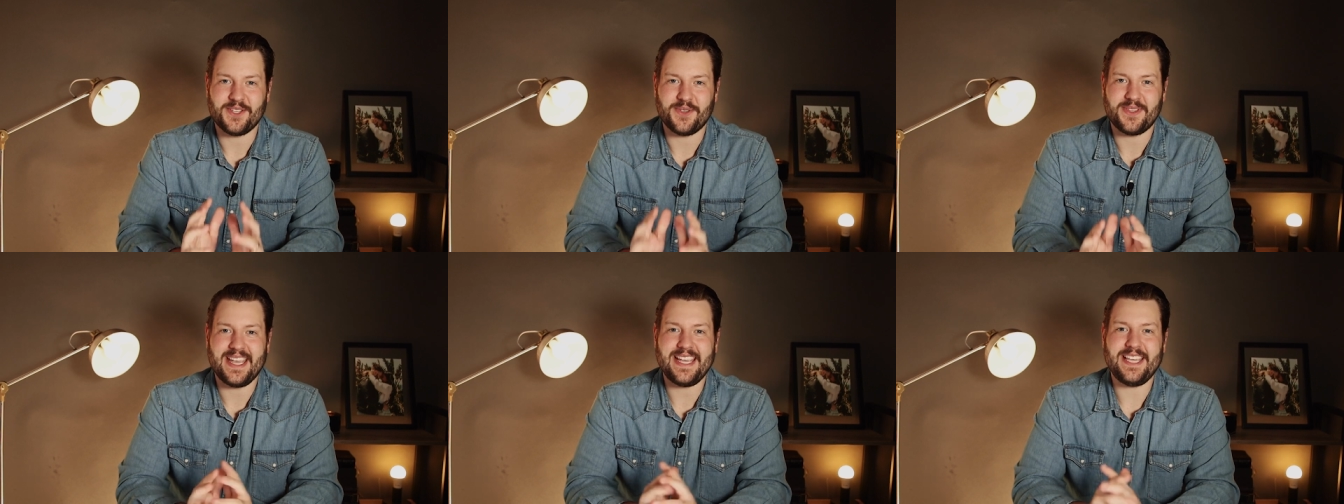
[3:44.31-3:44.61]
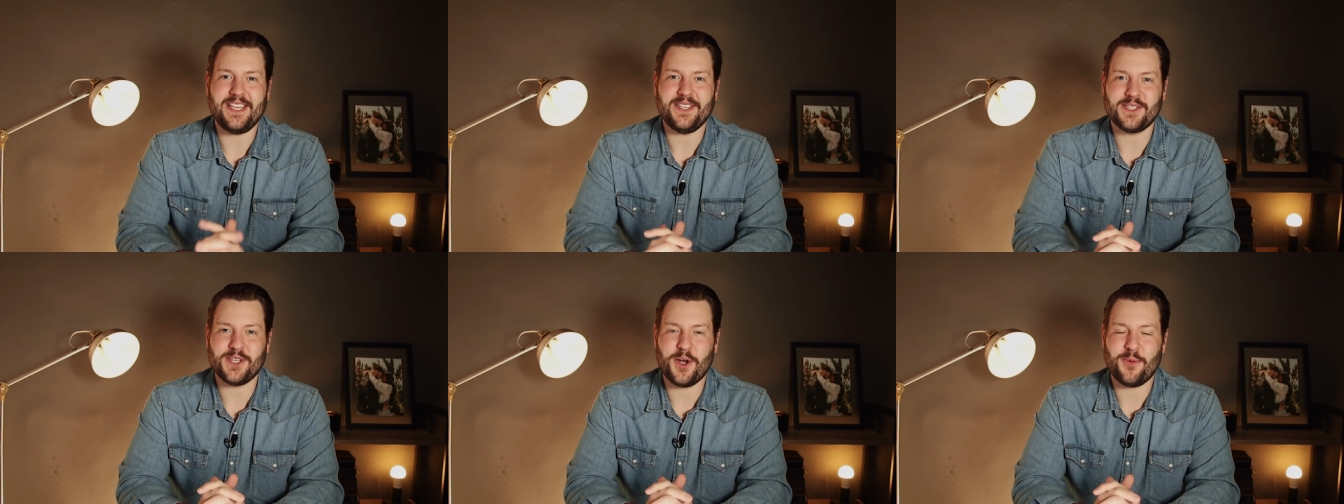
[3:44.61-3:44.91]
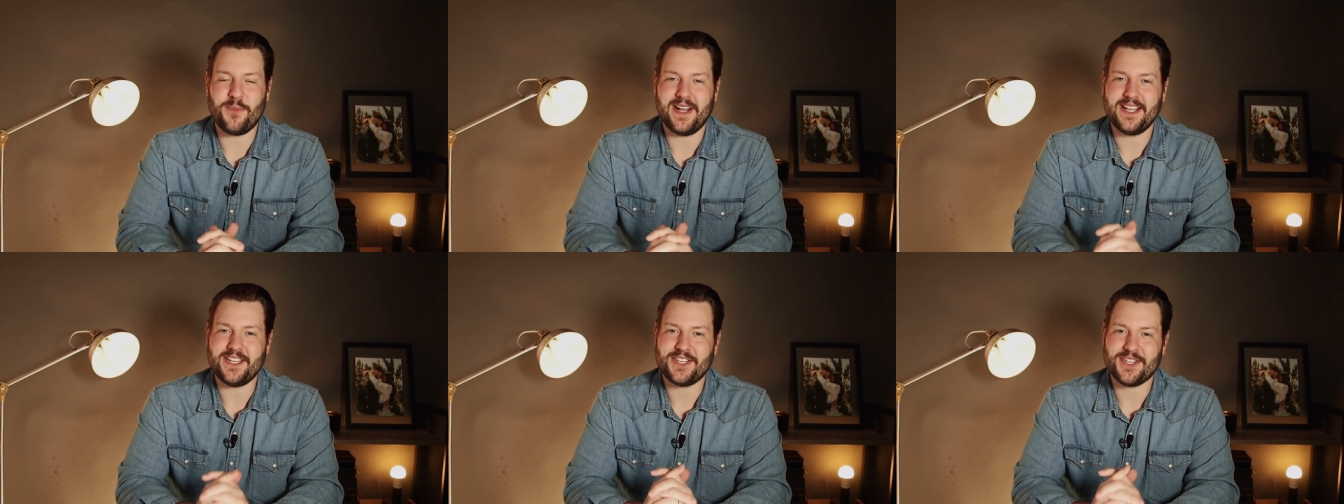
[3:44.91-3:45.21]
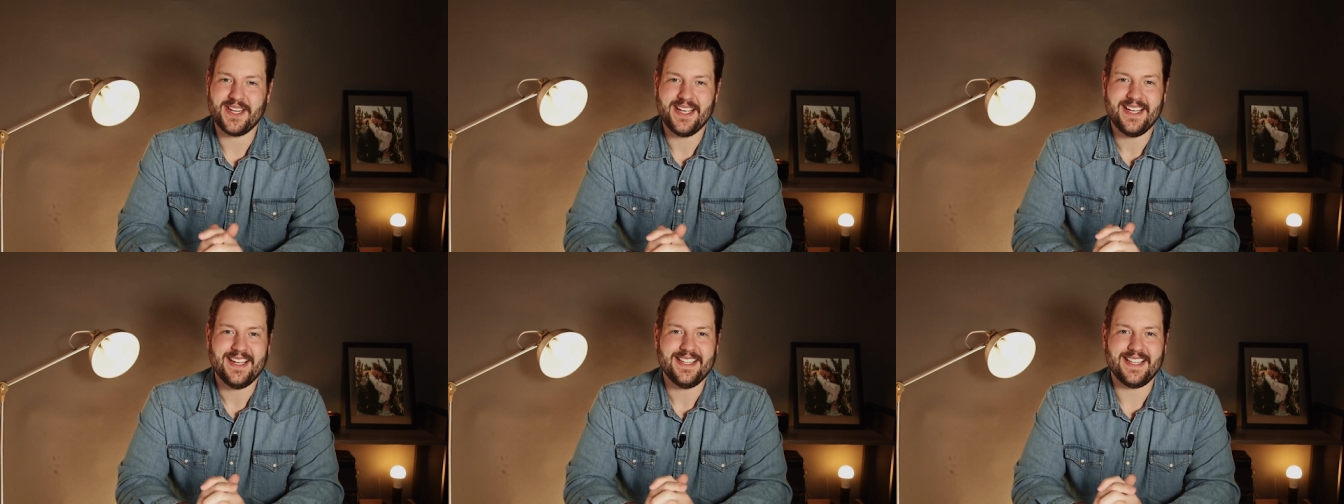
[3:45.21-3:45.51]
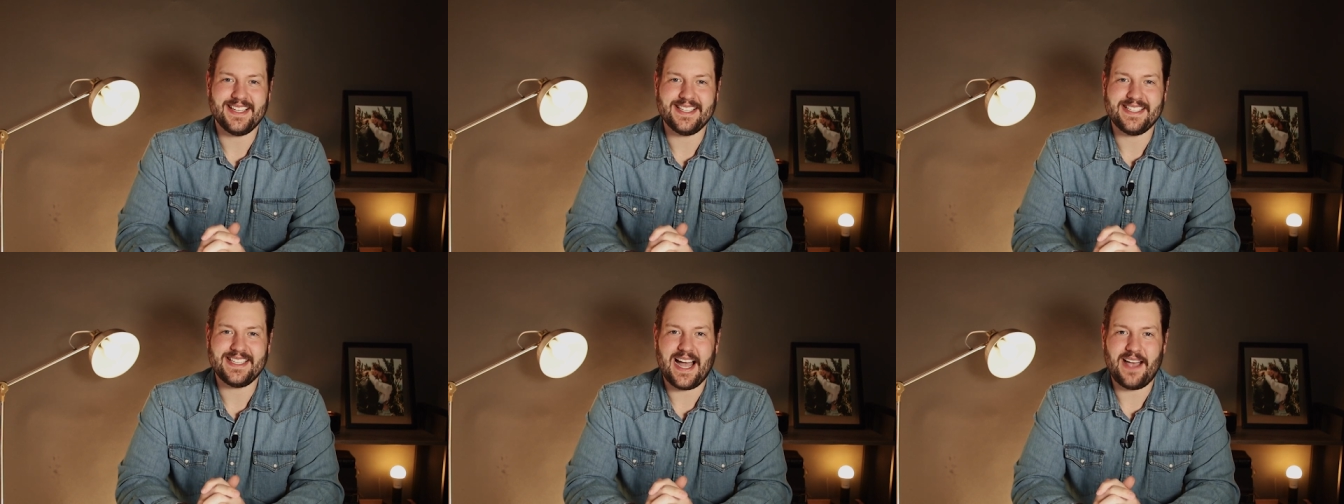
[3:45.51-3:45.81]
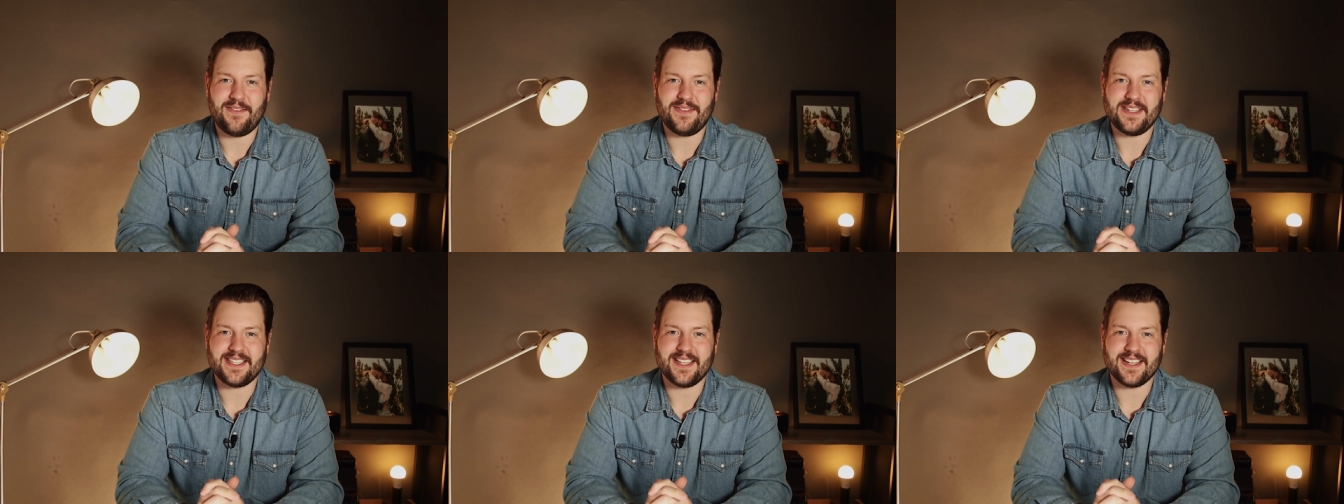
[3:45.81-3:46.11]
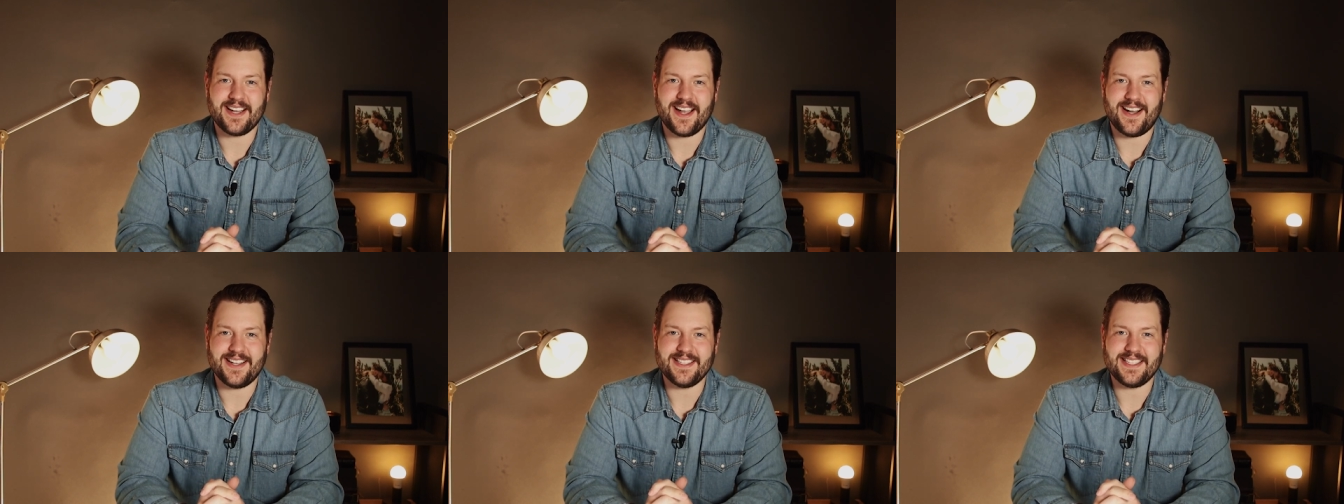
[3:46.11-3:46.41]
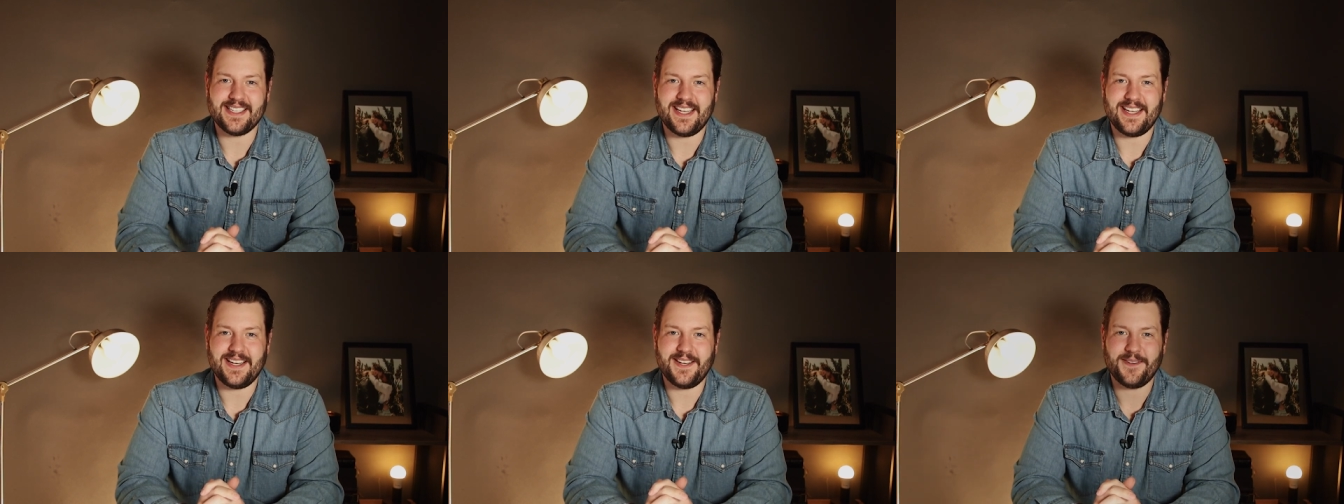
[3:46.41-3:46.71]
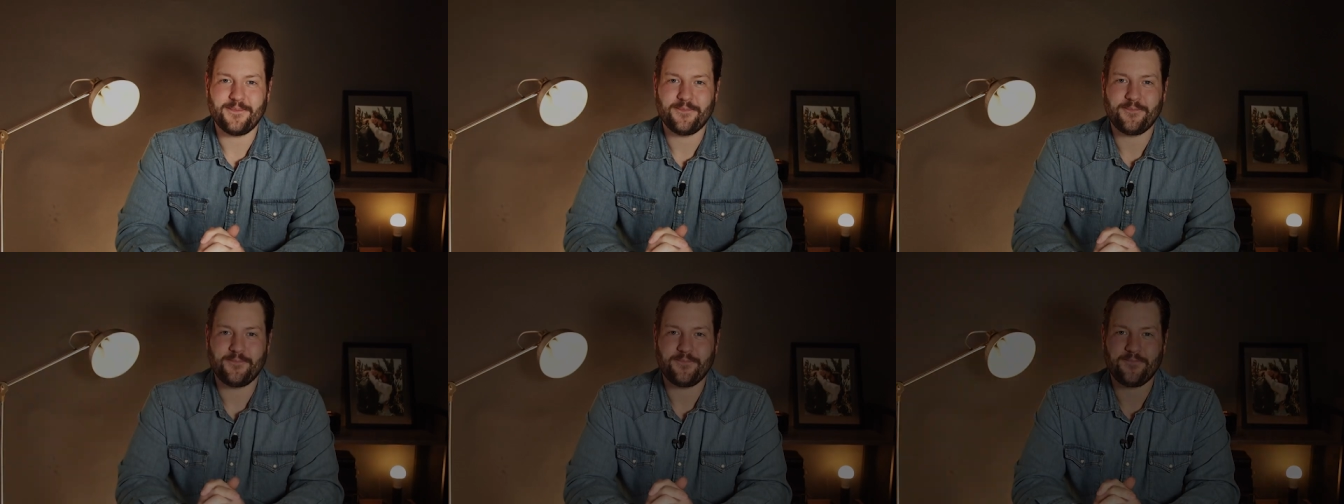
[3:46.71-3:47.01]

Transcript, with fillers: So thank you so much. Let's dive into the content.